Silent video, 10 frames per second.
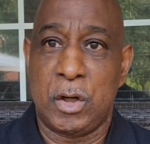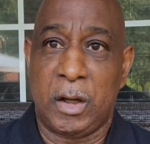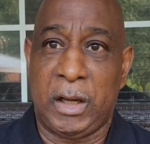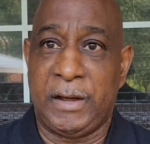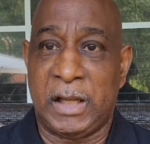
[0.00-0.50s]

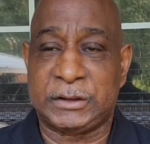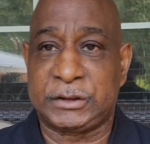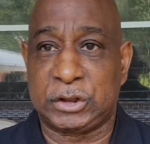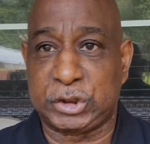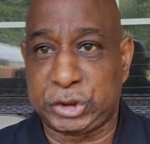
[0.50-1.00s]
and that's
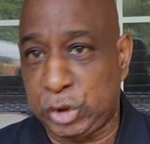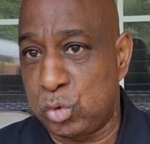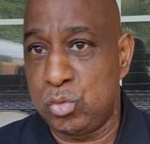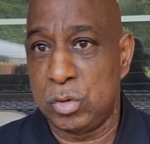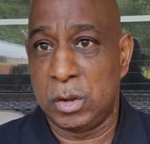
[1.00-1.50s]
the
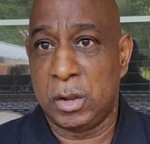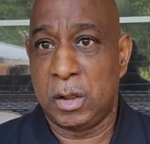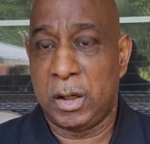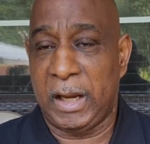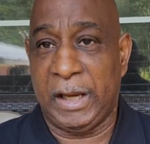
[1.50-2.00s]
shoe
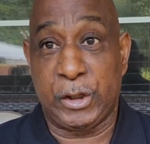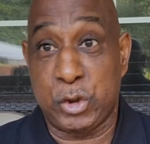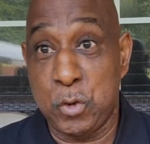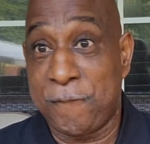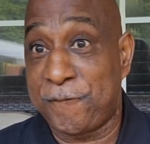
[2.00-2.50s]
and
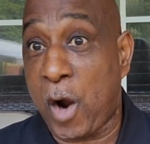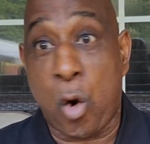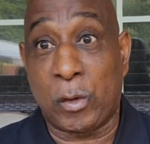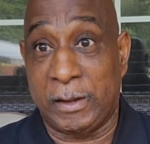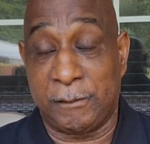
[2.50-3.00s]
you
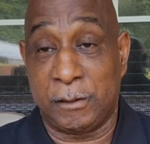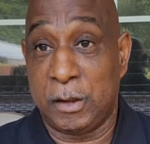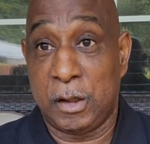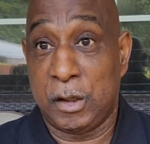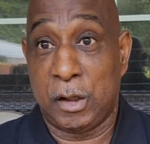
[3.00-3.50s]
fall and
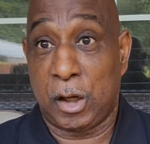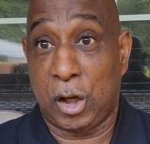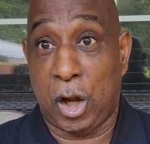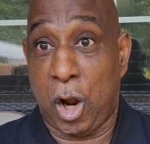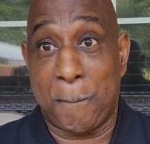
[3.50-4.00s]

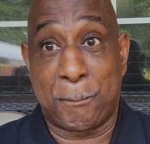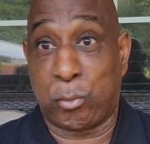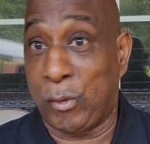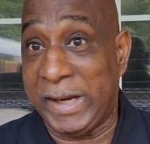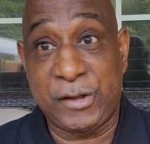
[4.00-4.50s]

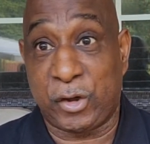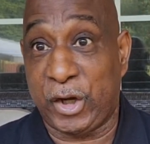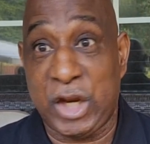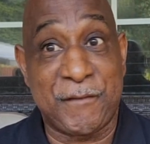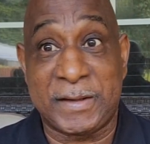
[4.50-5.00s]
pray to
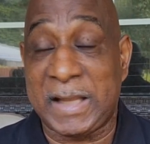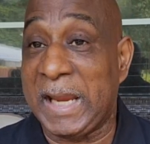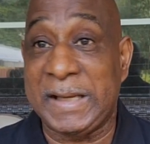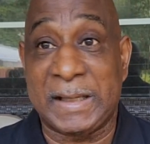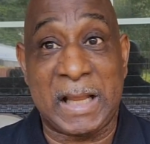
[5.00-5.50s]

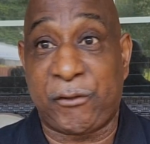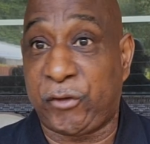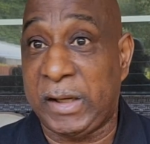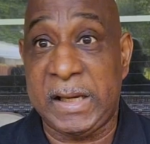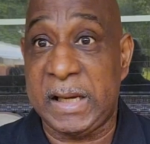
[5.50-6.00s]
everything that I
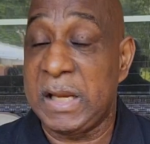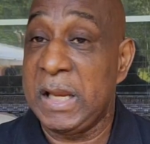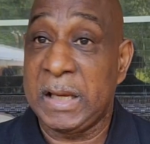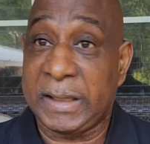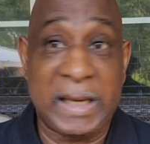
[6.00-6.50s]
said,
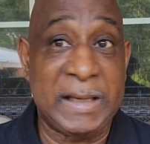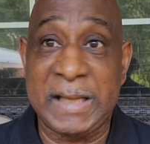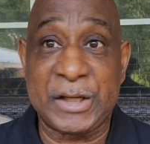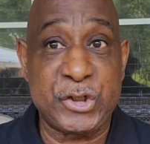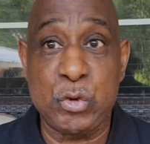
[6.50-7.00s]
kick
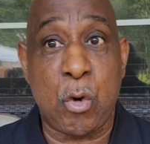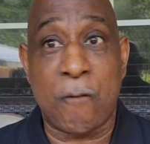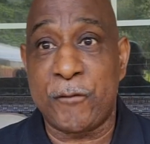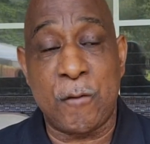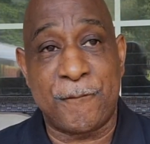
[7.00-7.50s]
that shoe
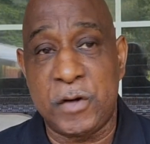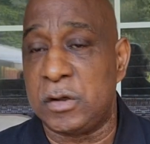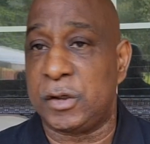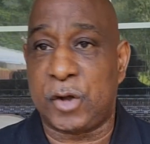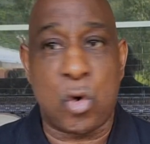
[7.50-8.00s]
off your
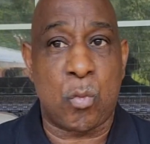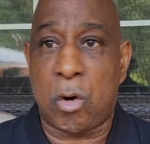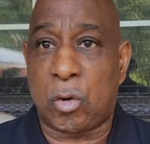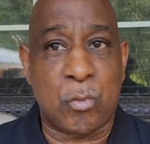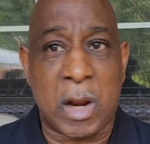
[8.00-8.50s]
foot. Don't
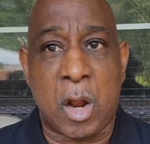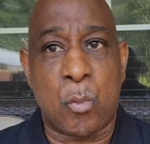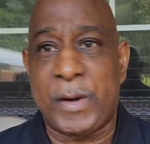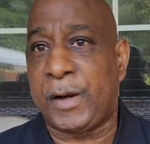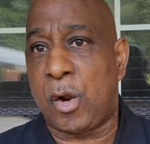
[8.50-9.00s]
walk around
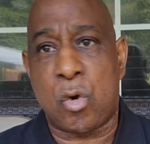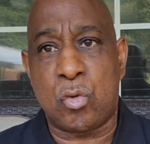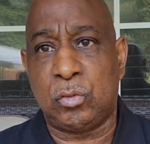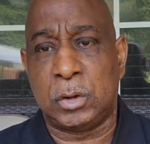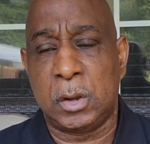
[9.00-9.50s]
with it
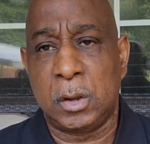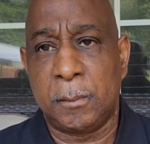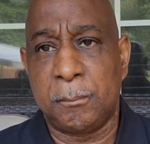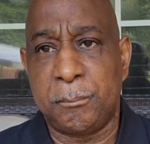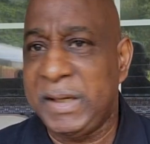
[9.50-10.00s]
on.
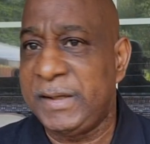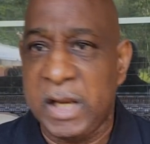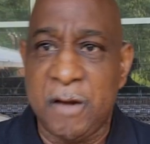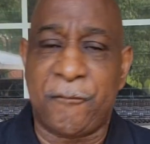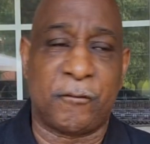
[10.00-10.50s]
Be
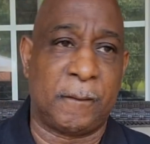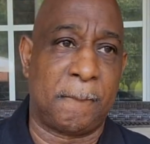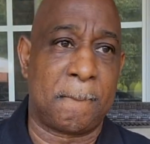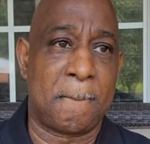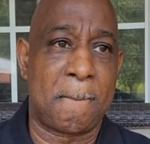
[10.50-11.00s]
different.
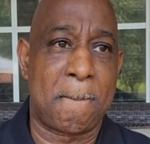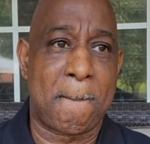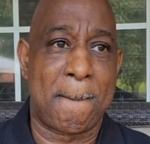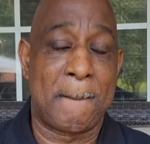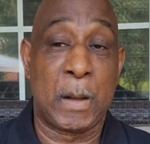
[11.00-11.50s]

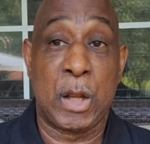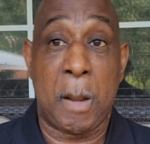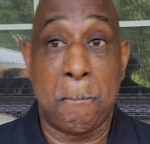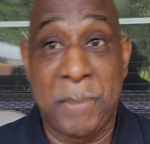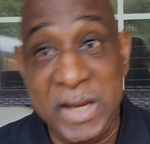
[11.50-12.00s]

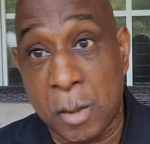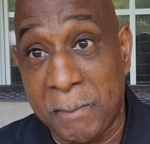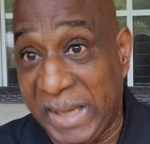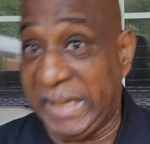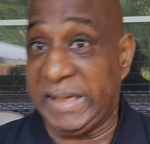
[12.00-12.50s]
Be a
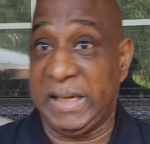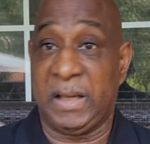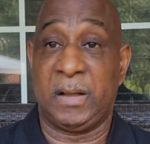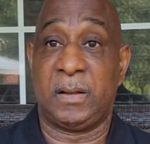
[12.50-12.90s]
man.